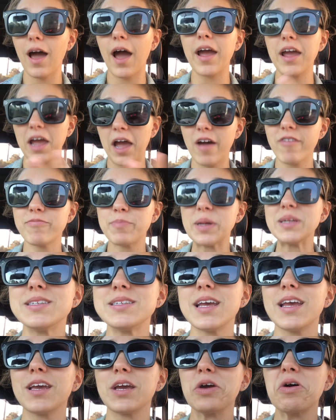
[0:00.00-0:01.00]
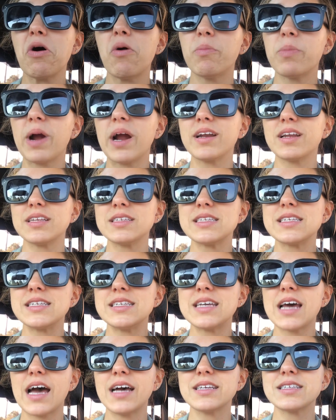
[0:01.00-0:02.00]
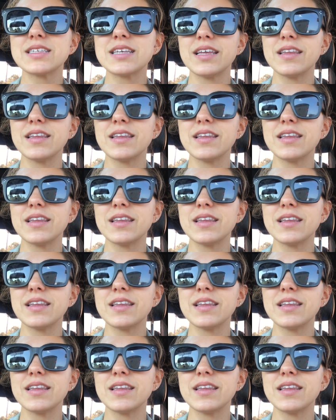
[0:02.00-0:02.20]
I have taking home pregnancy tests,